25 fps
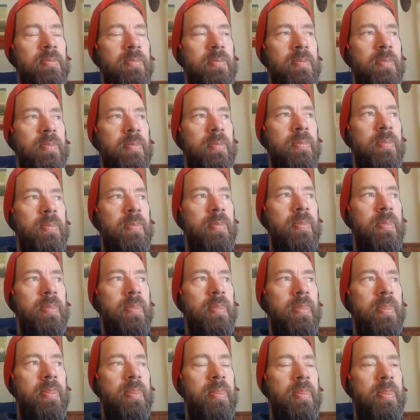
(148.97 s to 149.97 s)

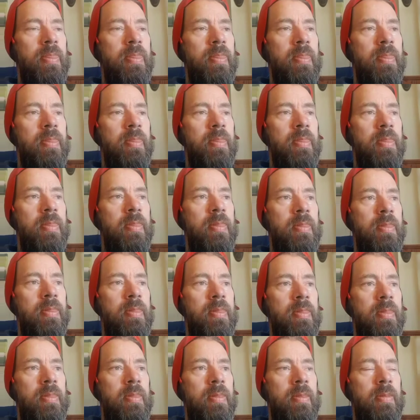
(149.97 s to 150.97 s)

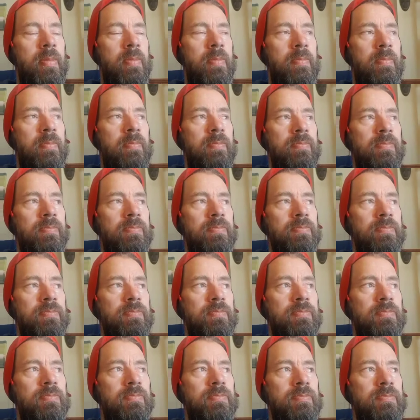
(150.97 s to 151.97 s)

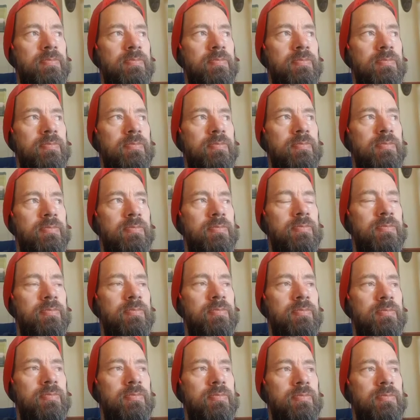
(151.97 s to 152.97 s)

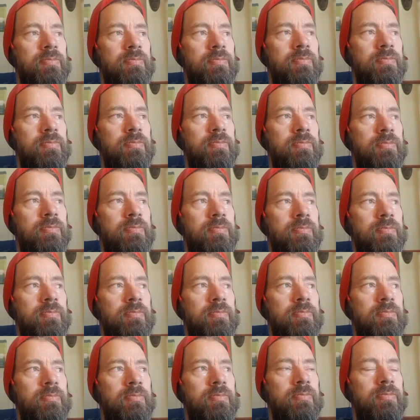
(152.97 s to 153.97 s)

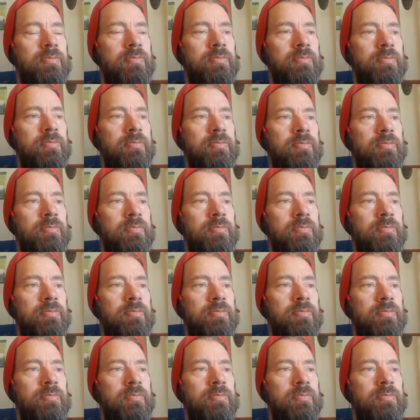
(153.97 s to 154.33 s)
Nobody speaks.